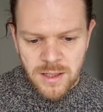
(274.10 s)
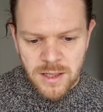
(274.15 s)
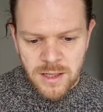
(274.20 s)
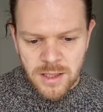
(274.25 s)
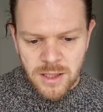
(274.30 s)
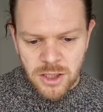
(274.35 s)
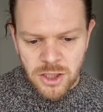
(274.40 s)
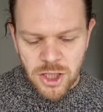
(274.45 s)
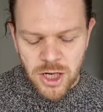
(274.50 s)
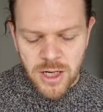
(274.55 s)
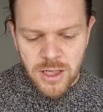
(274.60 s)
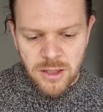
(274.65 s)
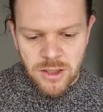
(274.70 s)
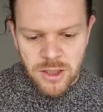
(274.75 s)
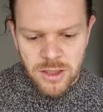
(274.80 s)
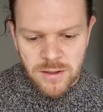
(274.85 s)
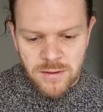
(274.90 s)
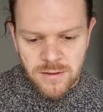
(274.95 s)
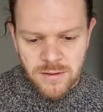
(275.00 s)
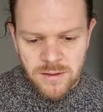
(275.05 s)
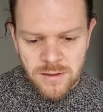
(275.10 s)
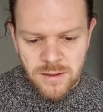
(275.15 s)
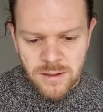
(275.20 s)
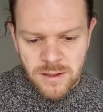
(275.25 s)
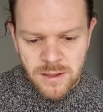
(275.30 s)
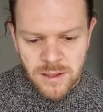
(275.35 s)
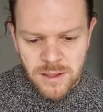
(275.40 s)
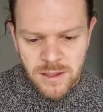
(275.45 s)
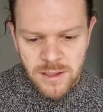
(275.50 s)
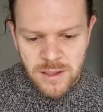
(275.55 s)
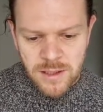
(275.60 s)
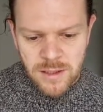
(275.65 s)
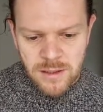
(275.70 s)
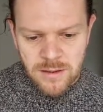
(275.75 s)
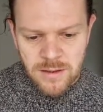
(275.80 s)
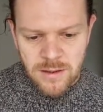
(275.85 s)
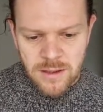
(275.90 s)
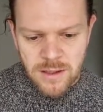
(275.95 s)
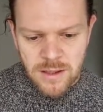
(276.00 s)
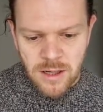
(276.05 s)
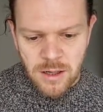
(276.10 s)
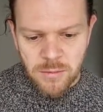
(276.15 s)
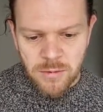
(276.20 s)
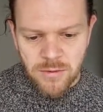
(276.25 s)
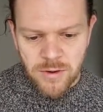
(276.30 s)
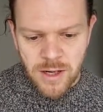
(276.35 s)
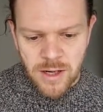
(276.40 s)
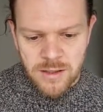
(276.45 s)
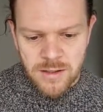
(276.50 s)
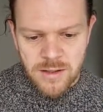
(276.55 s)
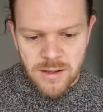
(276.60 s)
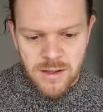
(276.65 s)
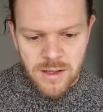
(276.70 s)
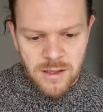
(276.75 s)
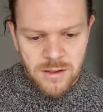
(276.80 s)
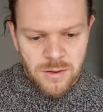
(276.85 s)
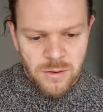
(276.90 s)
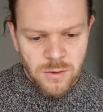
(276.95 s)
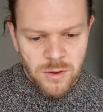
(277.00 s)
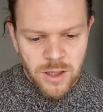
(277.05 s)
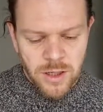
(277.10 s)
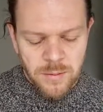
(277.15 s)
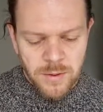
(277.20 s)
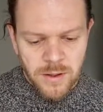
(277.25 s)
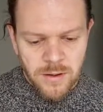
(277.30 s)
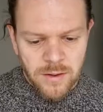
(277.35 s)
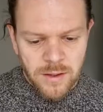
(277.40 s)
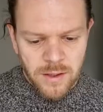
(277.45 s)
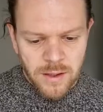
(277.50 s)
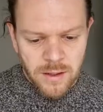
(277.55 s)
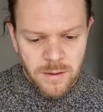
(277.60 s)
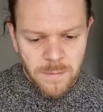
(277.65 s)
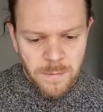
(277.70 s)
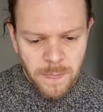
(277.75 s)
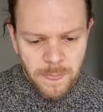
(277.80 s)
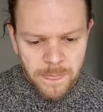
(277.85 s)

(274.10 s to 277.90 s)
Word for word: And it changes to the type of glass that they're talking about there.